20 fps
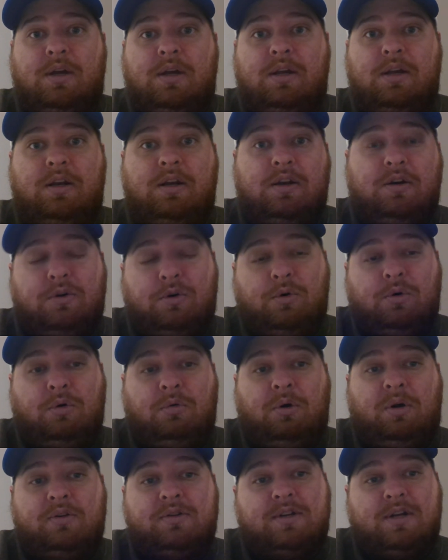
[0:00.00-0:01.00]
near
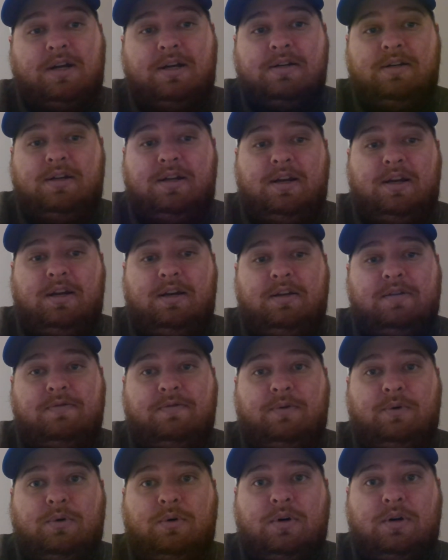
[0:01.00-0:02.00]
Orwell's
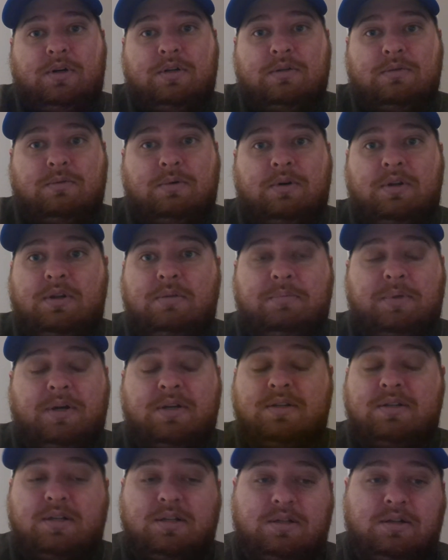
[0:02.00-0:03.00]
1984 as one of the
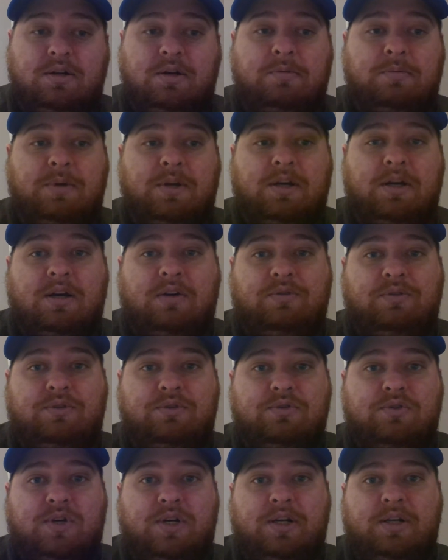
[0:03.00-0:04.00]
best dystopian novels
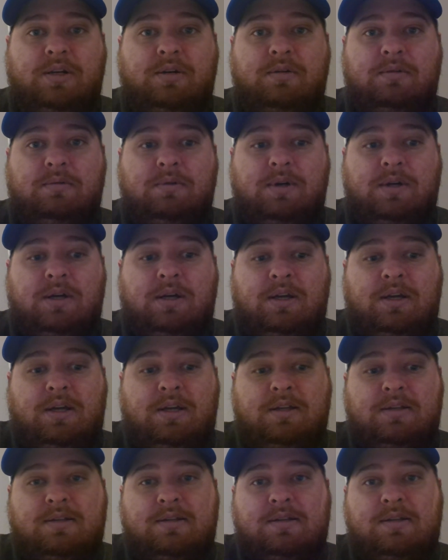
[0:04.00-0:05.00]
written.
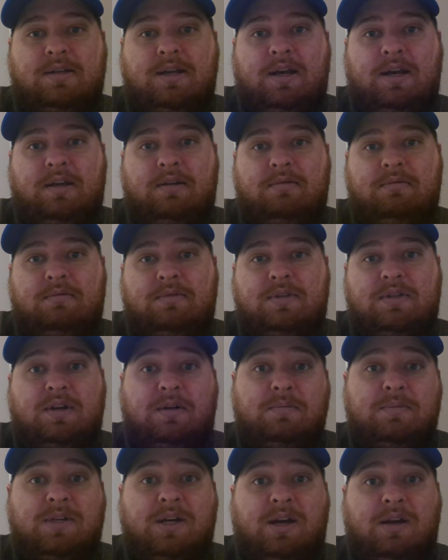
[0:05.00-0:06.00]
It's set
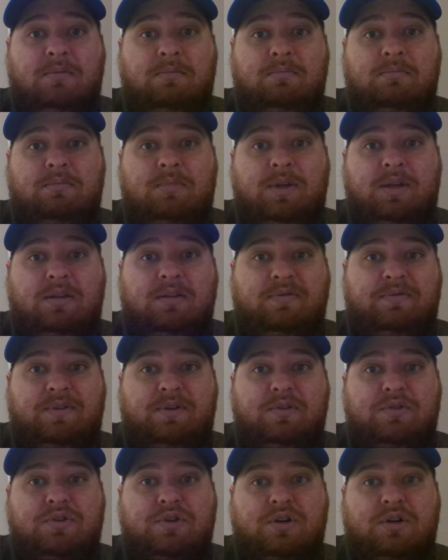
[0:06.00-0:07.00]
sometime in the
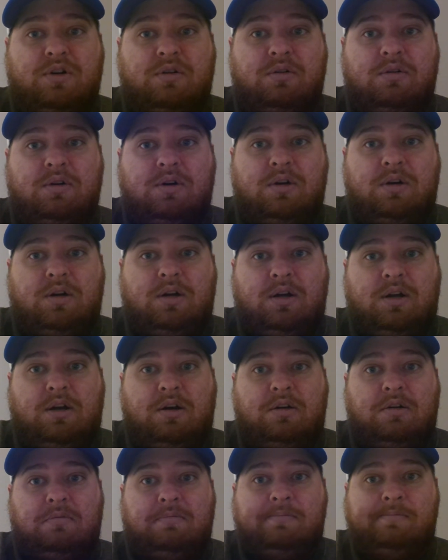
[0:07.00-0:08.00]
future
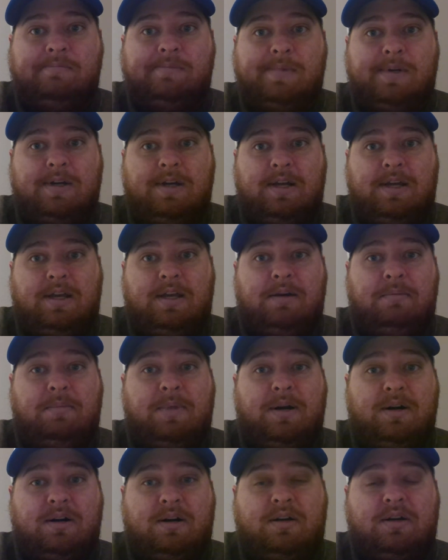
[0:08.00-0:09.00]
in
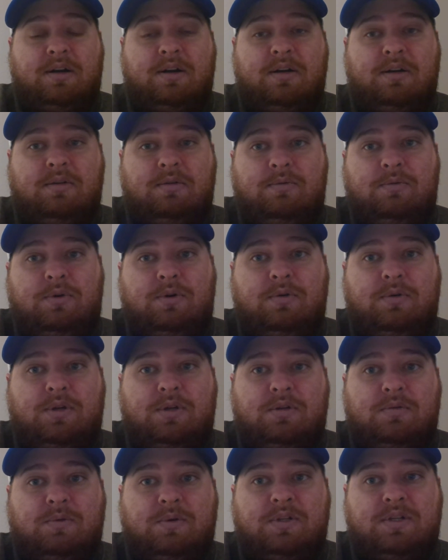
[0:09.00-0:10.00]
America,
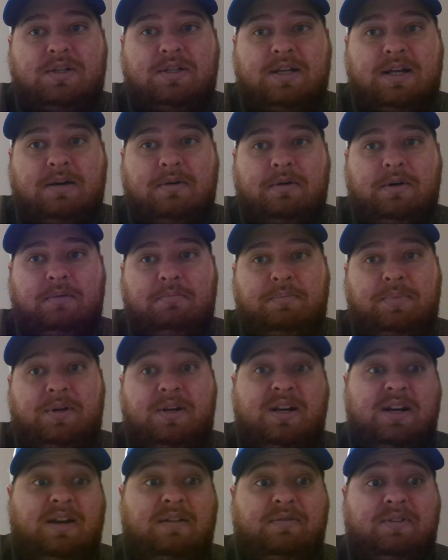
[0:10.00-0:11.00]
which is now a
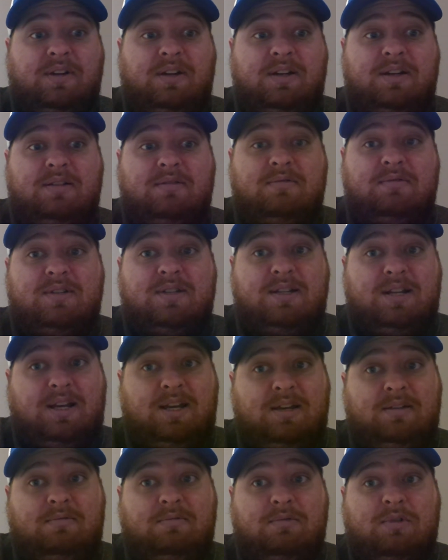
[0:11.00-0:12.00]
benevolent
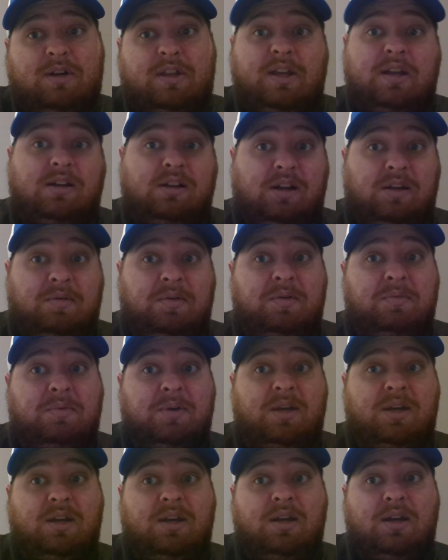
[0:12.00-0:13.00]
state, or they claim to
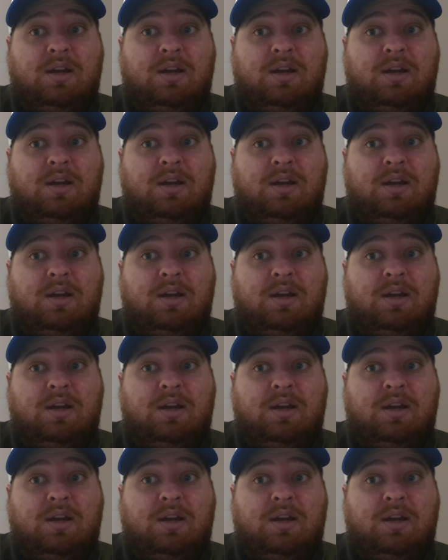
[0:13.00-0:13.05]
be,